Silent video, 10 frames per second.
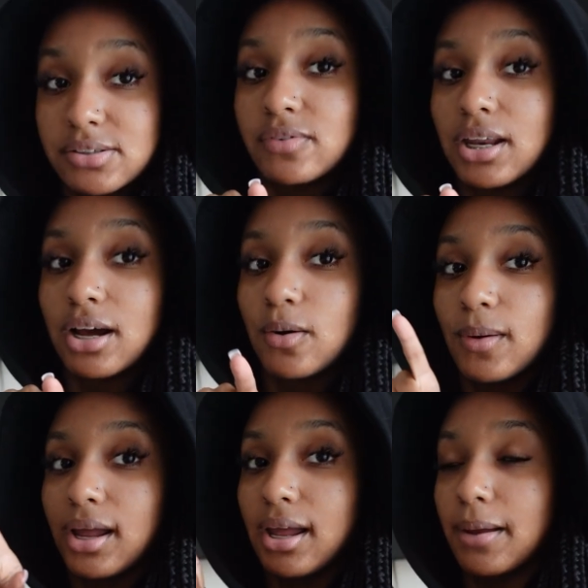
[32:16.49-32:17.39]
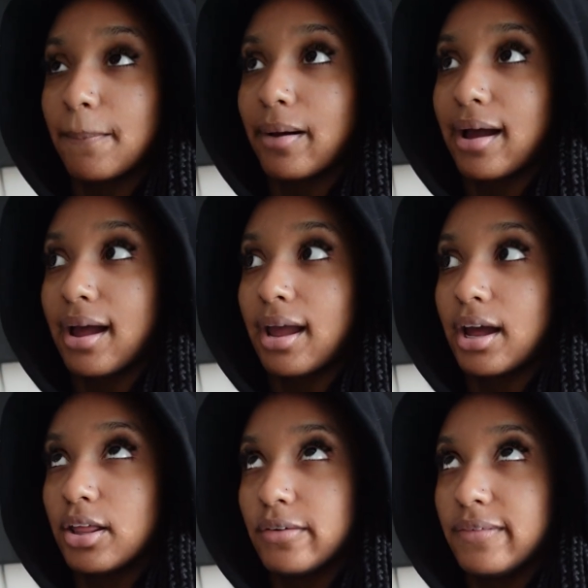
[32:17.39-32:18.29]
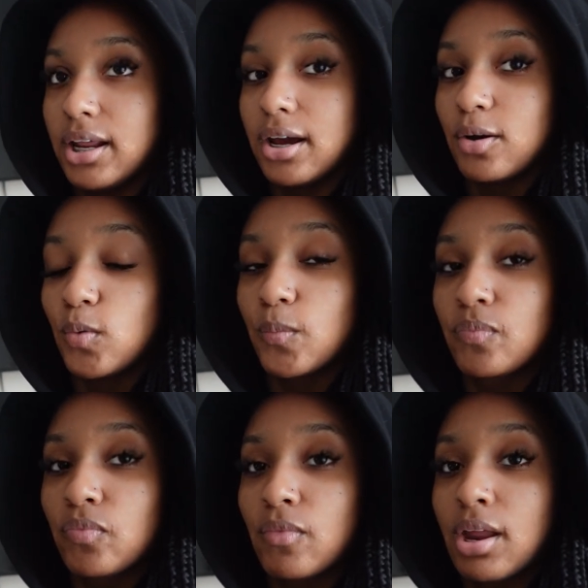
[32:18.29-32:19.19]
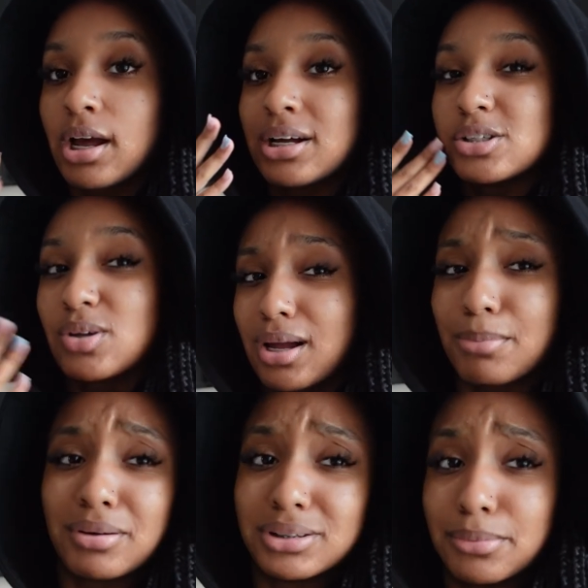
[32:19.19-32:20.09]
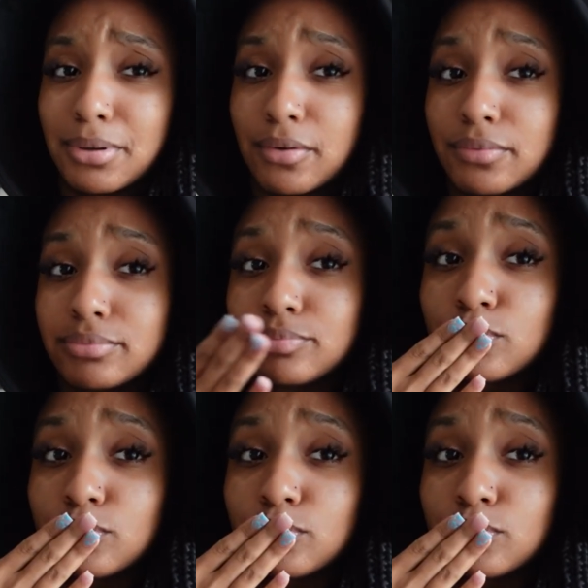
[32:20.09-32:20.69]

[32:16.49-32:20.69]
video and my other video so I can post them both.